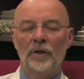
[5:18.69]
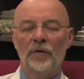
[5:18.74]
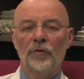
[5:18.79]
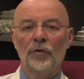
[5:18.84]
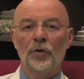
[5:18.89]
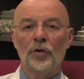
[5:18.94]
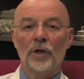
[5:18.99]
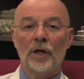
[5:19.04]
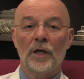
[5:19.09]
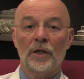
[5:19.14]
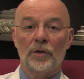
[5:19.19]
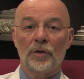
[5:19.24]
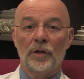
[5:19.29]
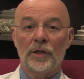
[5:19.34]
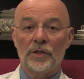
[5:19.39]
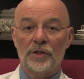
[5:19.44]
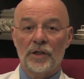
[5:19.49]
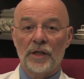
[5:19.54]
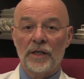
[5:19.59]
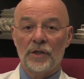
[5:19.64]
If your doctor
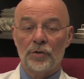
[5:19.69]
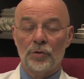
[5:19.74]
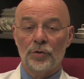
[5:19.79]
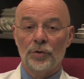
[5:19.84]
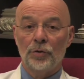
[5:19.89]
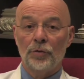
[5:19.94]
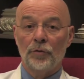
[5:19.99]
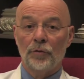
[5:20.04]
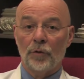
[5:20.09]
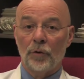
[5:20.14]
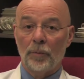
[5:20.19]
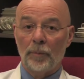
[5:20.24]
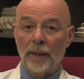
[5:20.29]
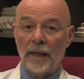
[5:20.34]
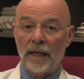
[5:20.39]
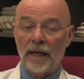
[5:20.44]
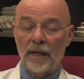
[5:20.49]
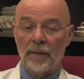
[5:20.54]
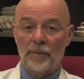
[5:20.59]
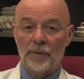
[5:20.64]
has scheduled you for a
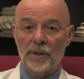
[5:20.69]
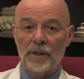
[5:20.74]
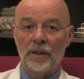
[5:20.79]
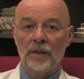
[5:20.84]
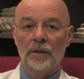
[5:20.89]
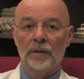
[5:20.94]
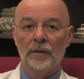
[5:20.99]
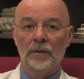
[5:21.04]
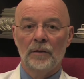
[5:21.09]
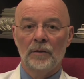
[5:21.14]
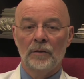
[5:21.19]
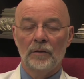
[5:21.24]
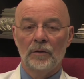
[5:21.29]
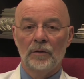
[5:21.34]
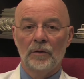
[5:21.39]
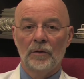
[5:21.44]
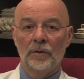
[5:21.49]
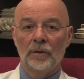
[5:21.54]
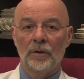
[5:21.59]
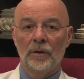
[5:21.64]
biopsy,
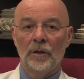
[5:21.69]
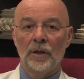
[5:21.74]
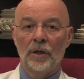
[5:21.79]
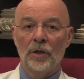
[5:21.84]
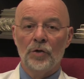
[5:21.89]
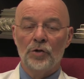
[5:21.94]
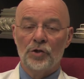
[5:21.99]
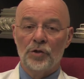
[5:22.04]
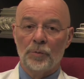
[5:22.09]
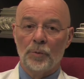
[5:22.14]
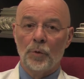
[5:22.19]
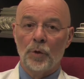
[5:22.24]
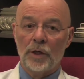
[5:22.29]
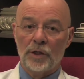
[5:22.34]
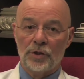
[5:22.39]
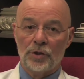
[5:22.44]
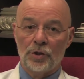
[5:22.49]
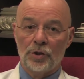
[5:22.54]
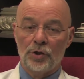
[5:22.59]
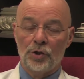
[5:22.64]
here are some
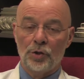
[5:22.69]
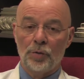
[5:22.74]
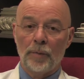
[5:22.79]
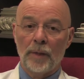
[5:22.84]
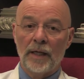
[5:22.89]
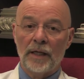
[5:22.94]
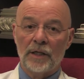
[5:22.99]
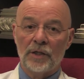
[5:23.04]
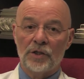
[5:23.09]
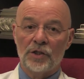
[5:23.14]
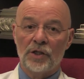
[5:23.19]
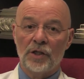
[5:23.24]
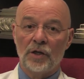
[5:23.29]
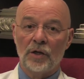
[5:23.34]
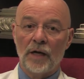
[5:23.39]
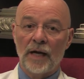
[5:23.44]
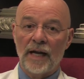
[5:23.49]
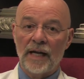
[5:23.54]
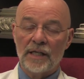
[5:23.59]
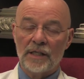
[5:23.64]
questions you might
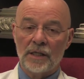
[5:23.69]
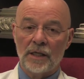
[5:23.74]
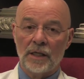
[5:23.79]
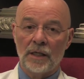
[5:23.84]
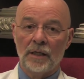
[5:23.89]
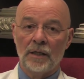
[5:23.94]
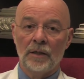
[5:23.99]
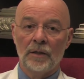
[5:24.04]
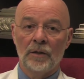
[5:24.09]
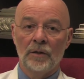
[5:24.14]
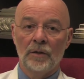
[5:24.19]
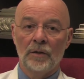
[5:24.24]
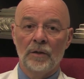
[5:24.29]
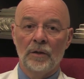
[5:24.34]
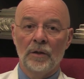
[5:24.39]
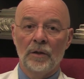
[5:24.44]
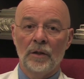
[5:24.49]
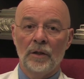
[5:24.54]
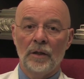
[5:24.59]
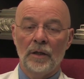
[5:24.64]
consider asking
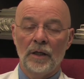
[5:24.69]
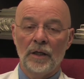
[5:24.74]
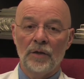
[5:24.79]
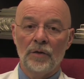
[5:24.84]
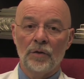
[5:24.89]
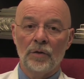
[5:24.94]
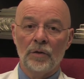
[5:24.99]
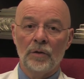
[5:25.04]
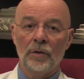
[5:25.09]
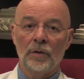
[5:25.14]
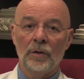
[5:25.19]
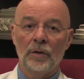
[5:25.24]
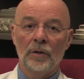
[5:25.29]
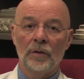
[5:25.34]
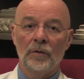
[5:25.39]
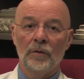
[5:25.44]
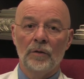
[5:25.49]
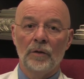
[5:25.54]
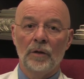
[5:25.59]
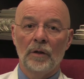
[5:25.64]
either
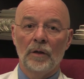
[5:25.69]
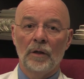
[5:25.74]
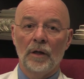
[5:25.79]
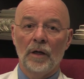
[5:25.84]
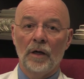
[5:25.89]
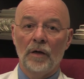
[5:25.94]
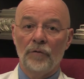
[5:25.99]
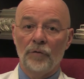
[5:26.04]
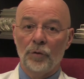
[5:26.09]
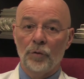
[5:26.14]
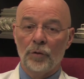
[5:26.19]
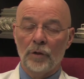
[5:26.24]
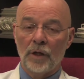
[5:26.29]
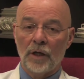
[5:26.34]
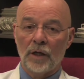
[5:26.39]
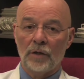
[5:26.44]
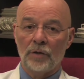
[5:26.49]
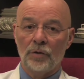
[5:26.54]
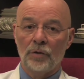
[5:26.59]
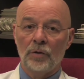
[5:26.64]
of your
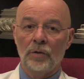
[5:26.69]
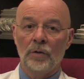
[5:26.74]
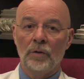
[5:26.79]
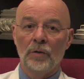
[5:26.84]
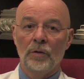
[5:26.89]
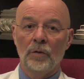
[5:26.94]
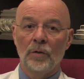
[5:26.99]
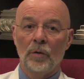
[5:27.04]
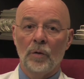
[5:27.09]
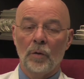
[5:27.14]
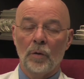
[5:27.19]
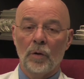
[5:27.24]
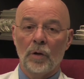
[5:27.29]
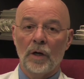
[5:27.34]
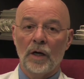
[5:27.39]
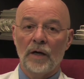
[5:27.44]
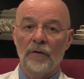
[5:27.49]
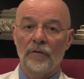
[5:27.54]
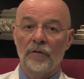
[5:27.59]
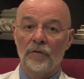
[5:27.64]
doctor or
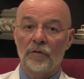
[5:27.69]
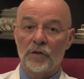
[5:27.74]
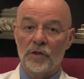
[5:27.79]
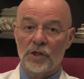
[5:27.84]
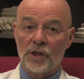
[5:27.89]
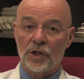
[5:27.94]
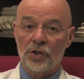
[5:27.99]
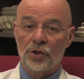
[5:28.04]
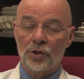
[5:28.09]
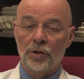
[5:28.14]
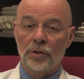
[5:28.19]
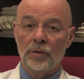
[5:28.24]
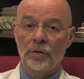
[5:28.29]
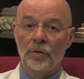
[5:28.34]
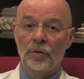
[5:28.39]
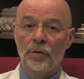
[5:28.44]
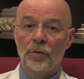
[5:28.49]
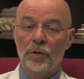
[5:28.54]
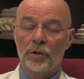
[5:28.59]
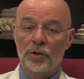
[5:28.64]
of the physician
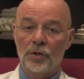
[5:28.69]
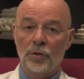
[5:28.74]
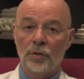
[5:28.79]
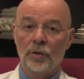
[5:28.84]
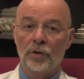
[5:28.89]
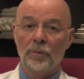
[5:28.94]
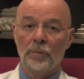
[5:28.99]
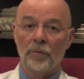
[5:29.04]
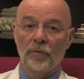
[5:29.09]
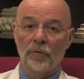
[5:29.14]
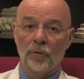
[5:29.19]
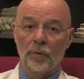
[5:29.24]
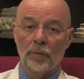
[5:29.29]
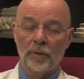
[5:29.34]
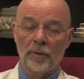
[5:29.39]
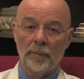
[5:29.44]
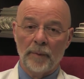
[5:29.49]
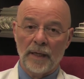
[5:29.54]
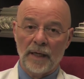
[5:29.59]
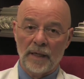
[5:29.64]
who is going to perform
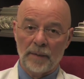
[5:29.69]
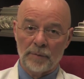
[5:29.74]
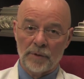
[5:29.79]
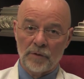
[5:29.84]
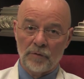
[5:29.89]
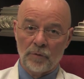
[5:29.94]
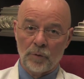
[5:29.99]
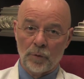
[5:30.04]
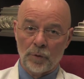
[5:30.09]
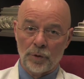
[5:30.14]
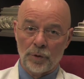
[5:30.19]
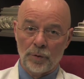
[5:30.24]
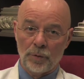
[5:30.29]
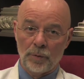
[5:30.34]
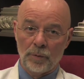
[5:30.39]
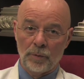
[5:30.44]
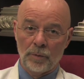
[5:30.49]
the biopsy for you?